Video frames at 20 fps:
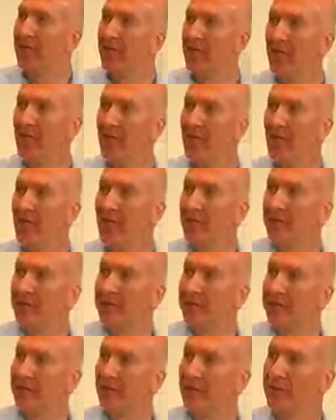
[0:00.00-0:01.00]

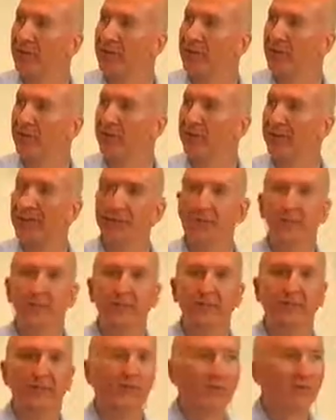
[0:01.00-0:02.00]
Alt print screen
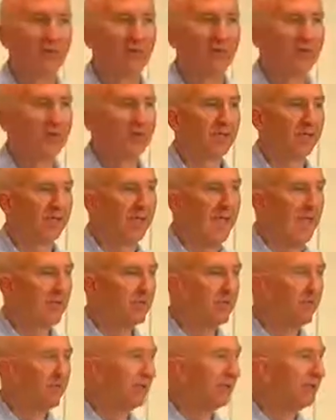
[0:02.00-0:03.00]

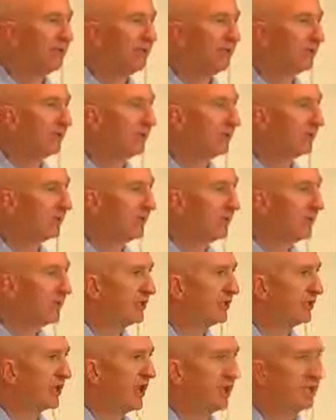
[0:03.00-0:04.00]
allows you to do
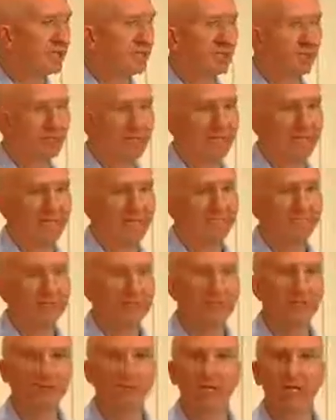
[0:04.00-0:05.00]
screenshots to paste
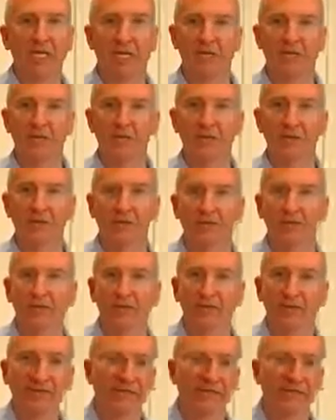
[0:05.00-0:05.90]
into your document if you